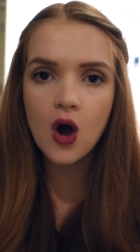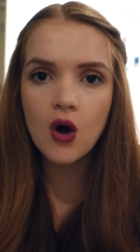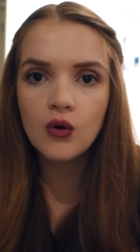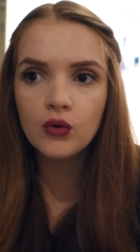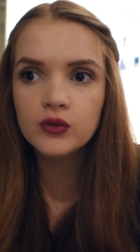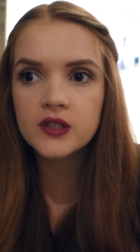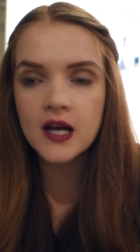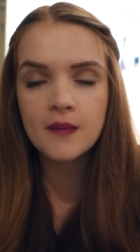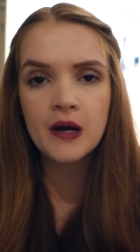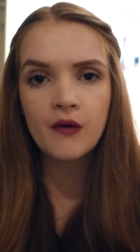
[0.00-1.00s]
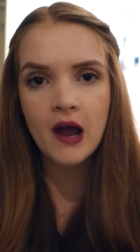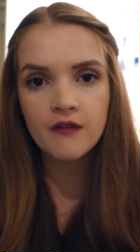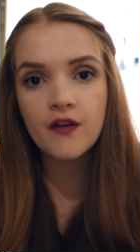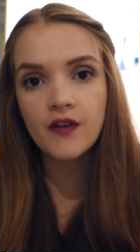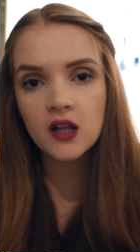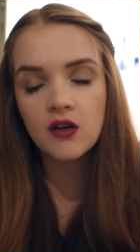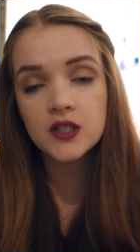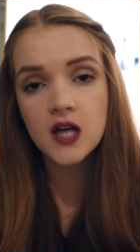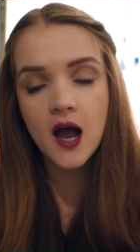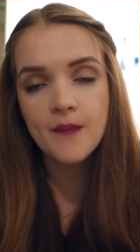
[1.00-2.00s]
old. It had been around for a very long
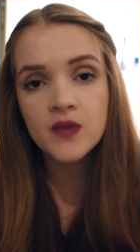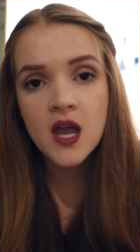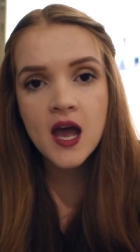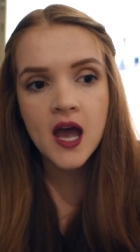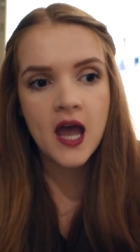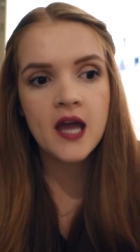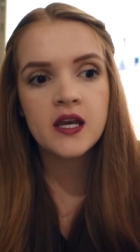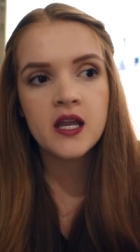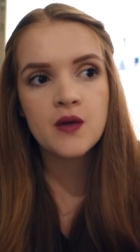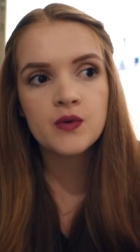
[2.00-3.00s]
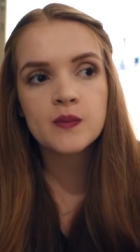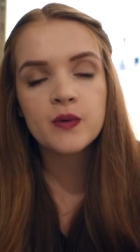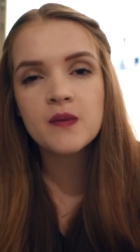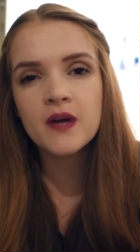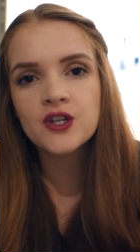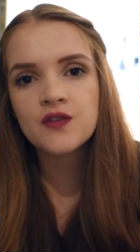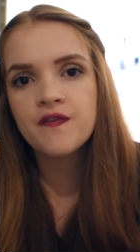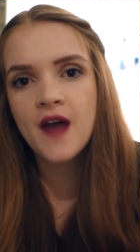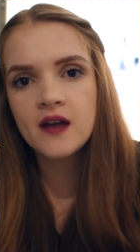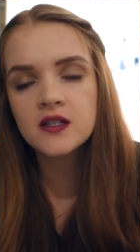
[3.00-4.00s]
time. And it was pretty much
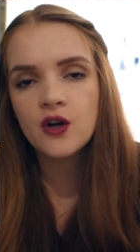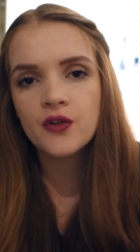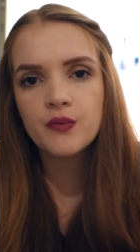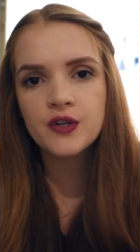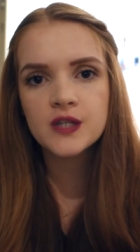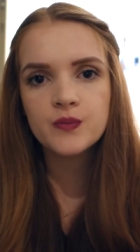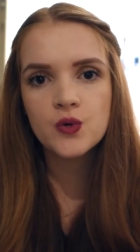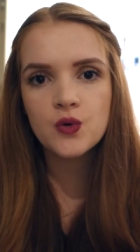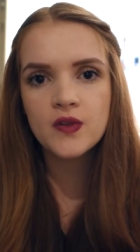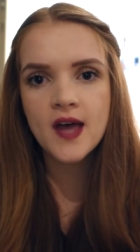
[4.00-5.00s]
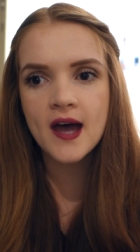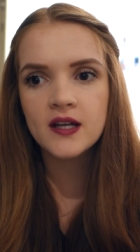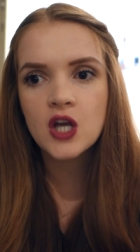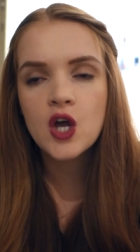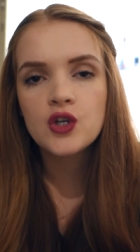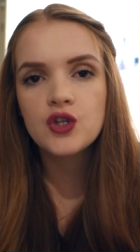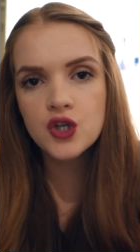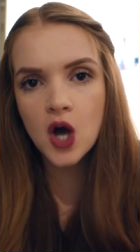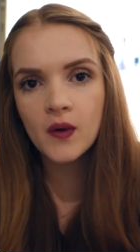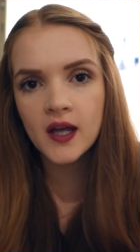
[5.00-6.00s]
founded on the principle that
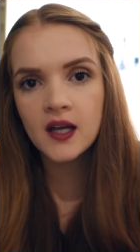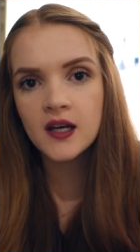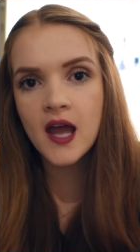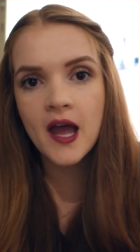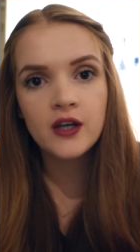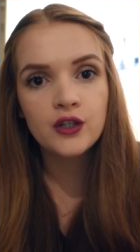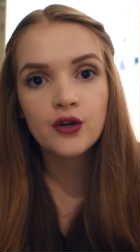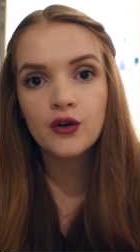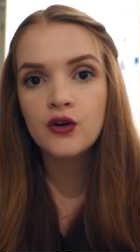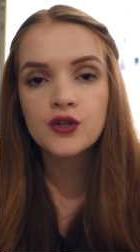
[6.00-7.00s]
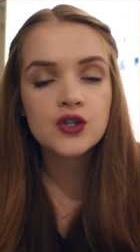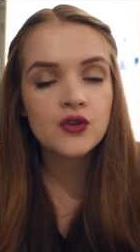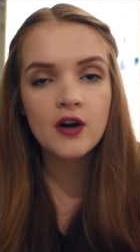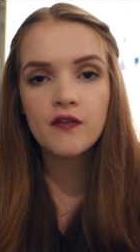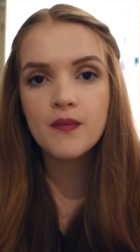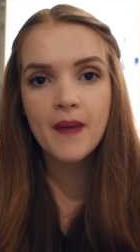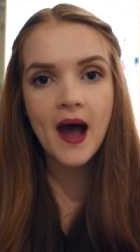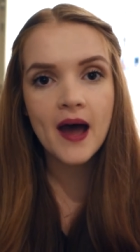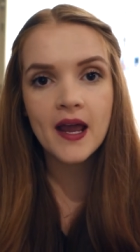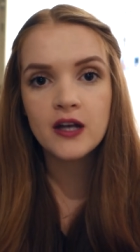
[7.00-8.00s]
you go in and you're straight off the
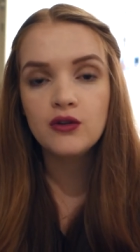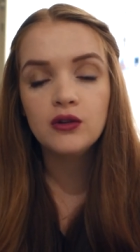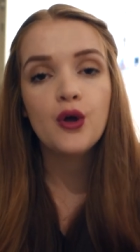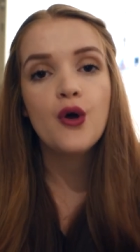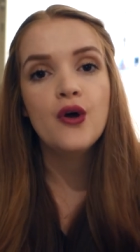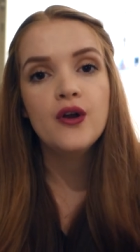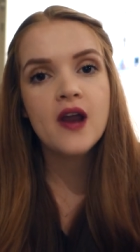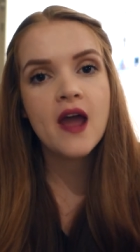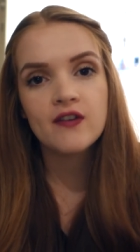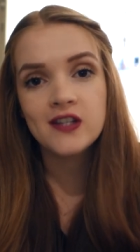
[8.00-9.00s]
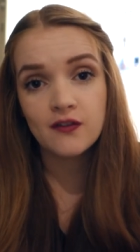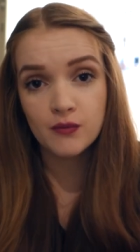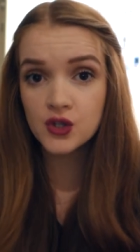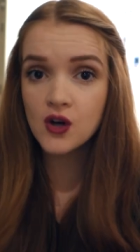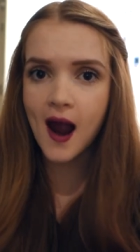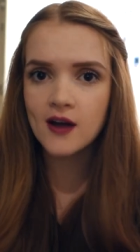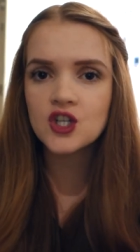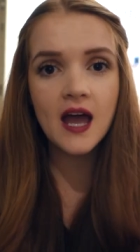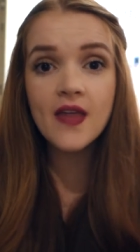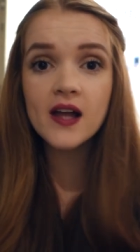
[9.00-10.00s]
bat and you learn everything from
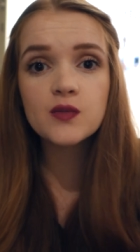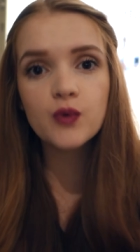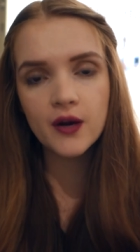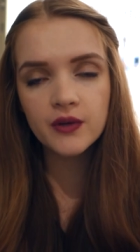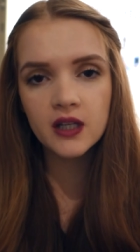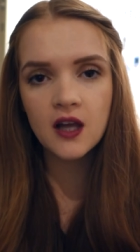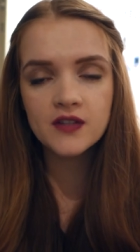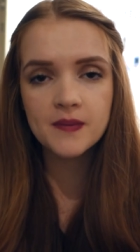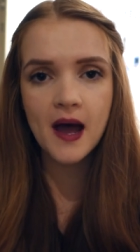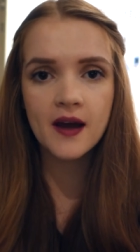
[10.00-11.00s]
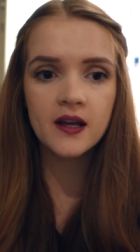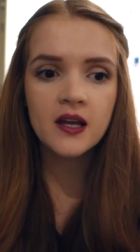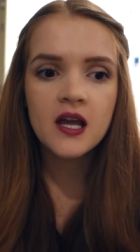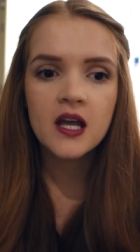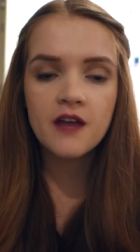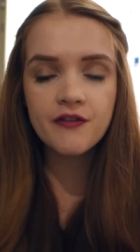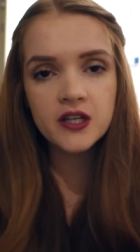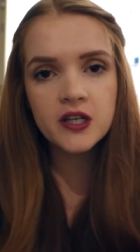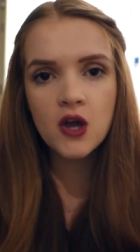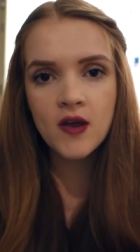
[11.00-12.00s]
scratch. And that's what I really loved about it. If you
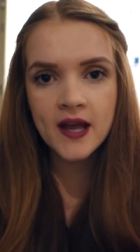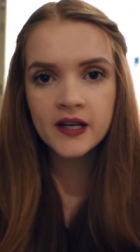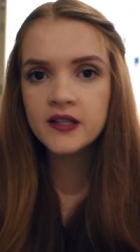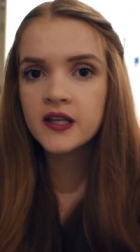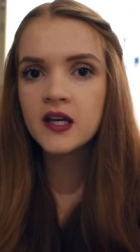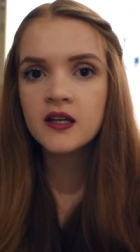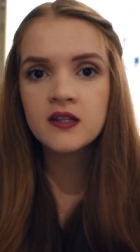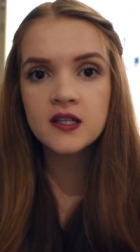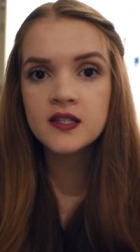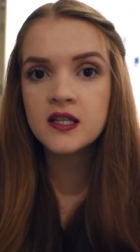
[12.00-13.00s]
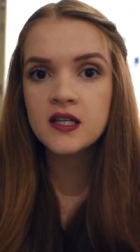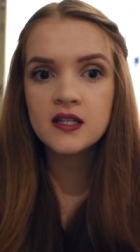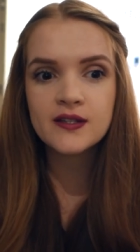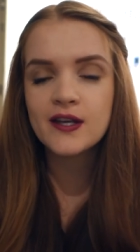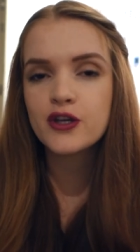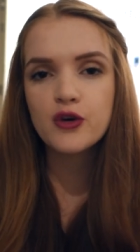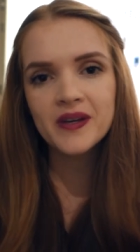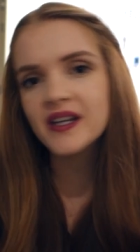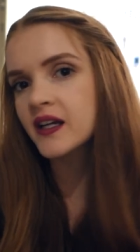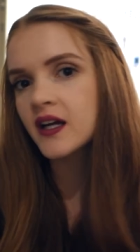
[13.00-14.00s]
didn't know anything, this is like your
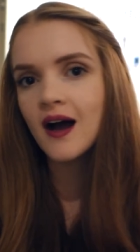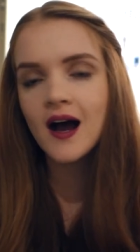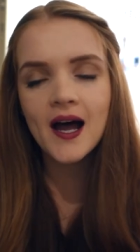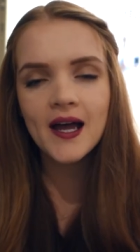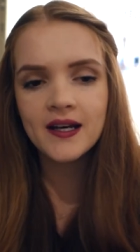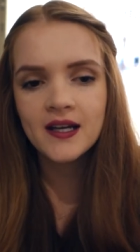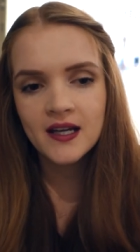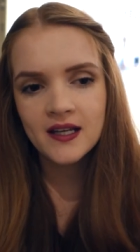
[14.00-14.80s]
beginner guide